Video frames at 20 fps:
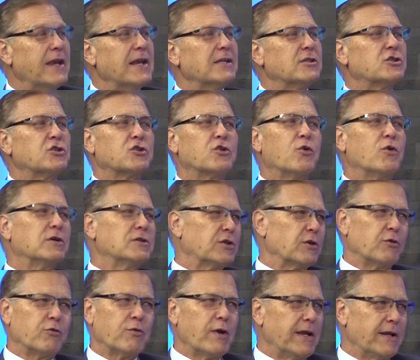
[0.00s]
And SCORE is a
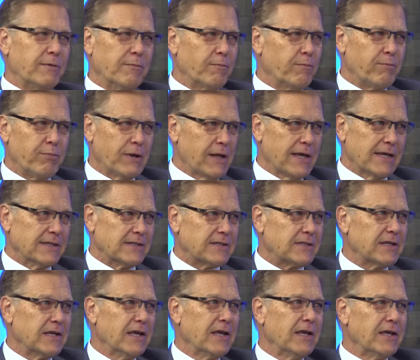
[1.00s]
great
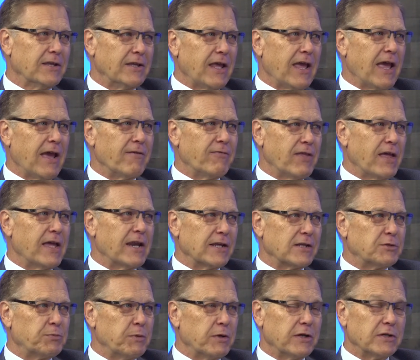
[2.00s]
place to have that
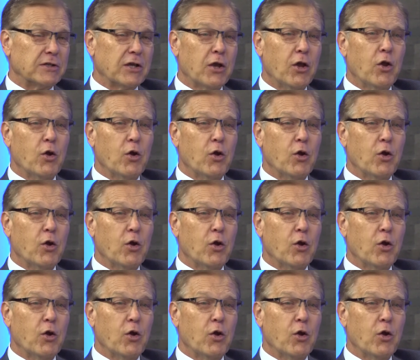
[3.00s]
experience.